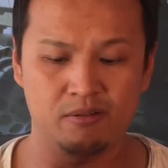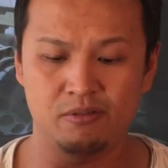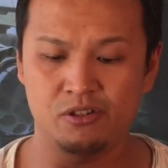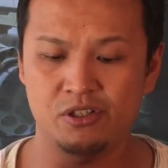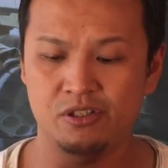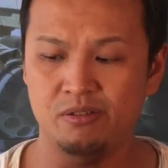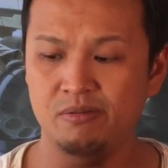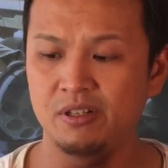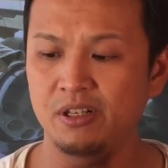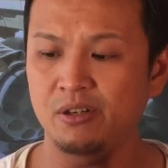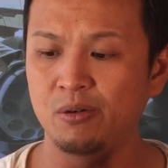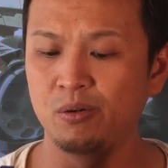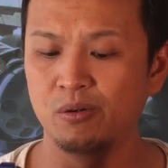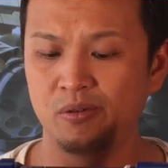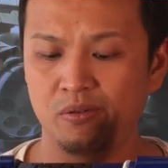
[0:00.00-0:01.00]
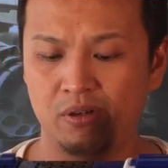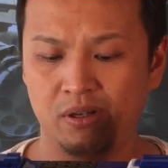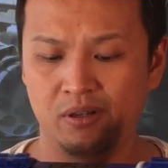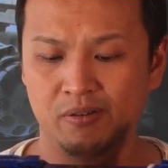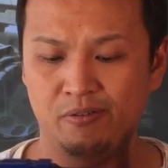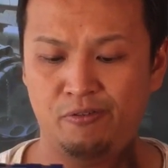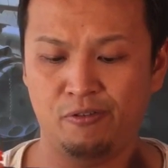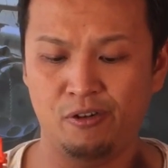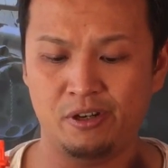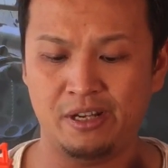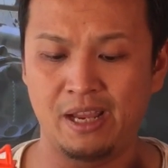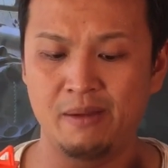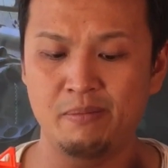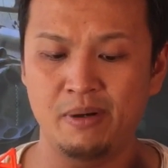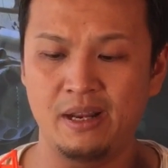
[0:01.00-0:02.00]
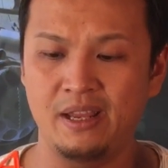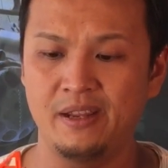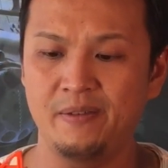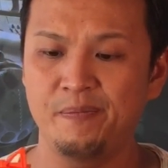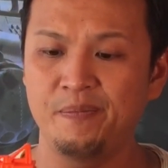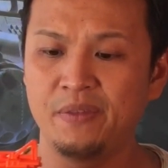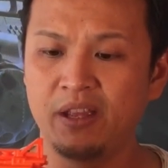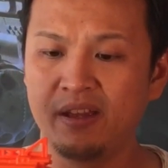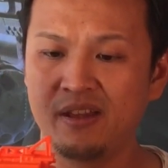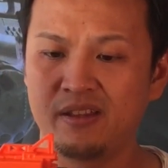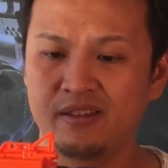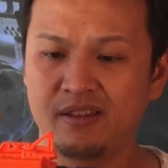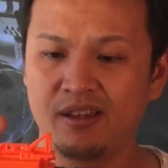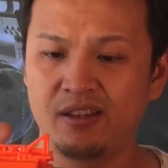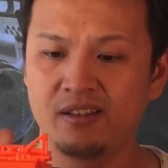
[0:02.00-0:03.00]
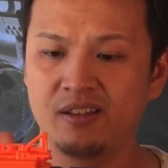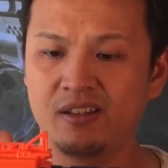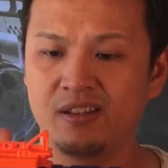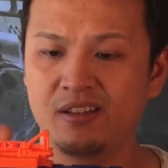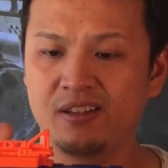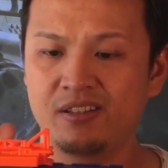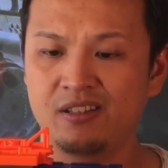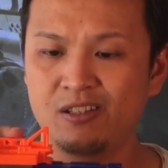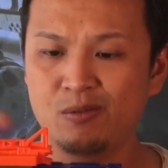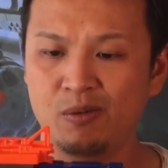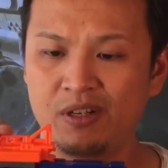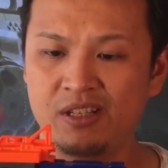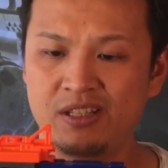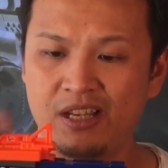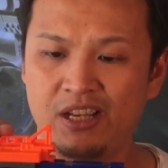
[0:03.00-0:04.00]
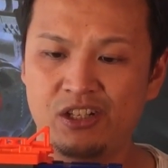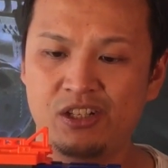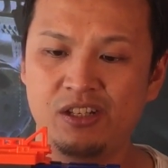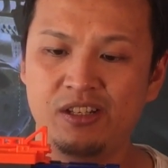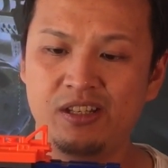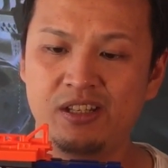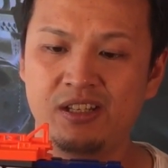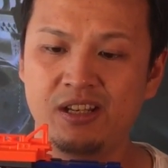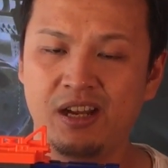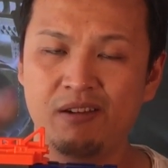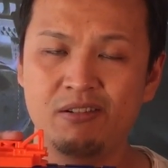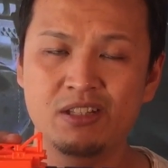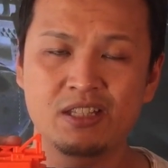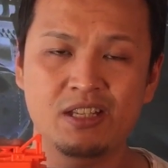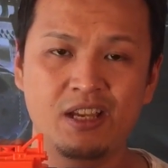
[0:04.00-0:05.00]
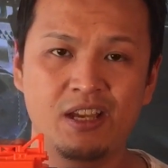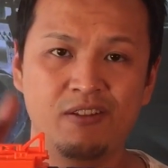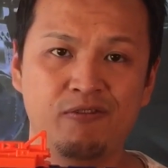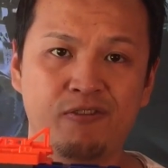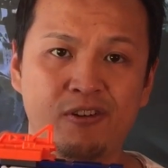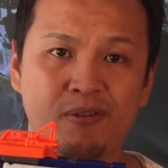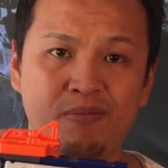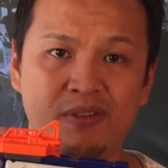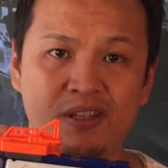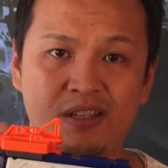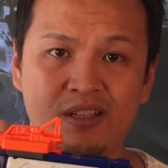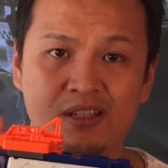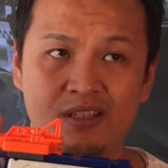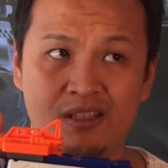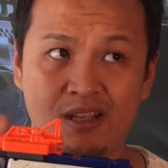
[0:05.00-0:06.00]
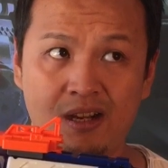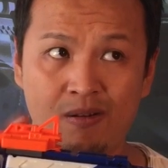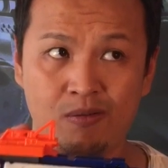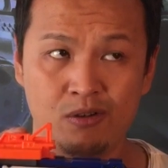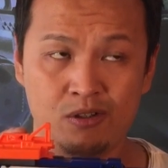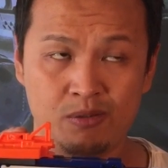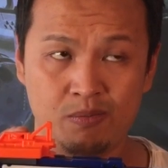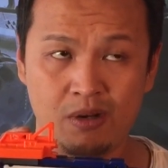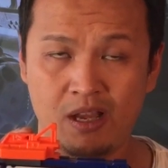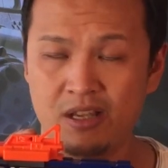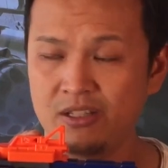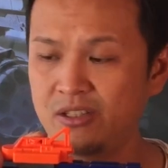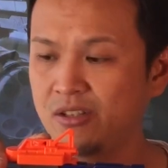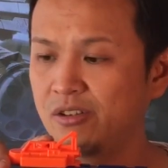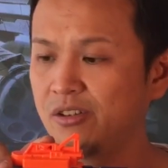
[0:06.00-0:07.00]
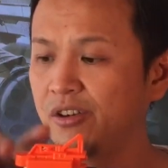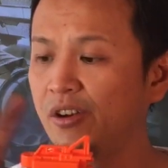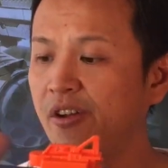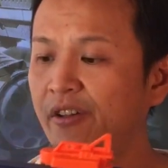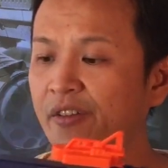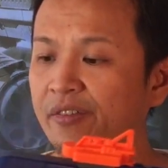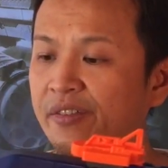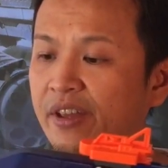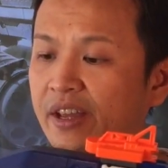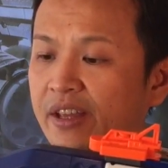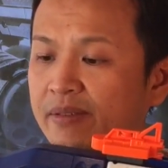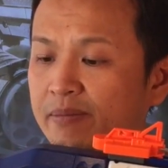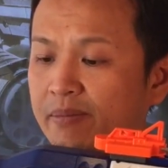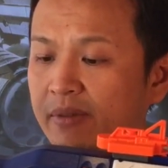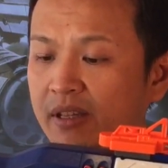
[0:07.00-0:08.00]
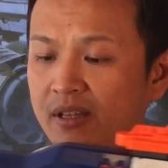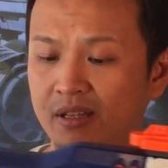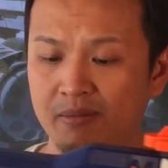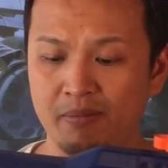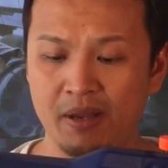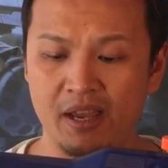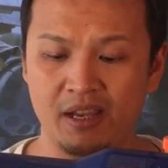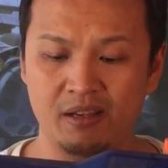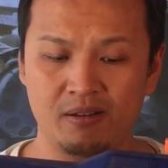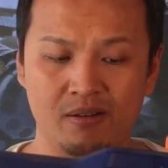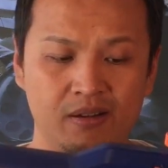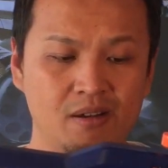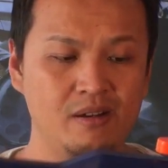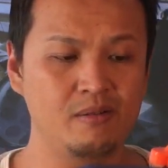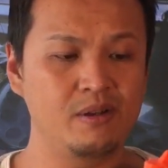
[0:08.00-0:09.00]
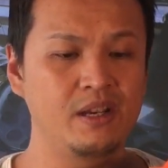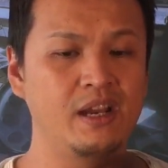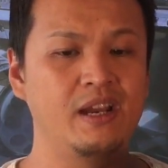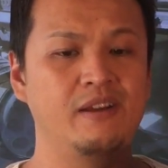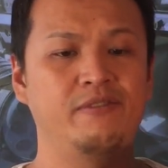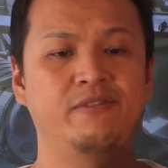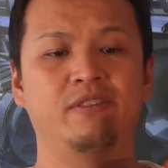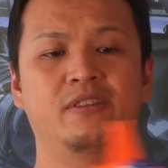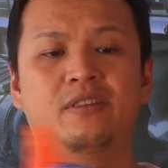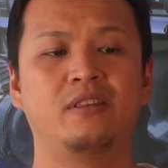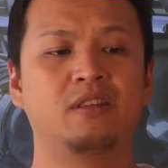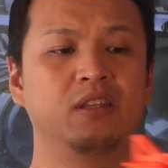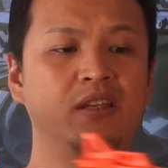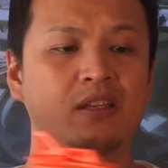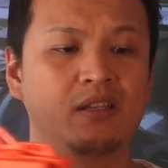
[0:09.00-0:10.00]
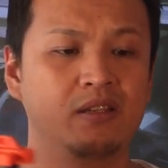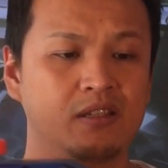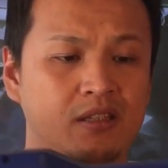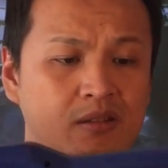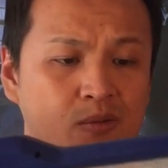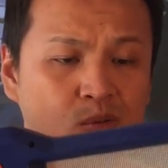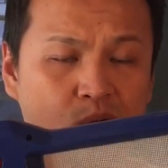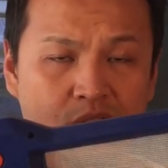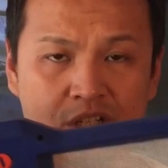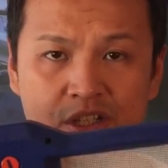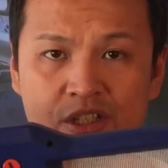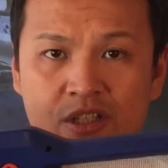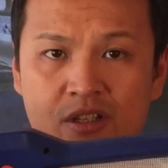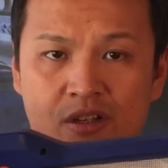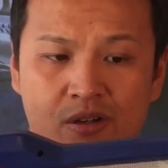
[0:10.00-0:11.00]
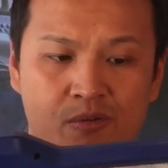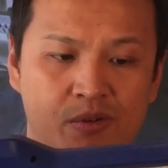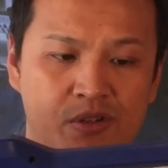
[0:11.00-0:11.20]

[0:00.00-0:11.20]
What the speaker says: which is really cool for gameplay. Then this one is actually the iron sight from the Star Wars blaster, and in the back we have the worker stock,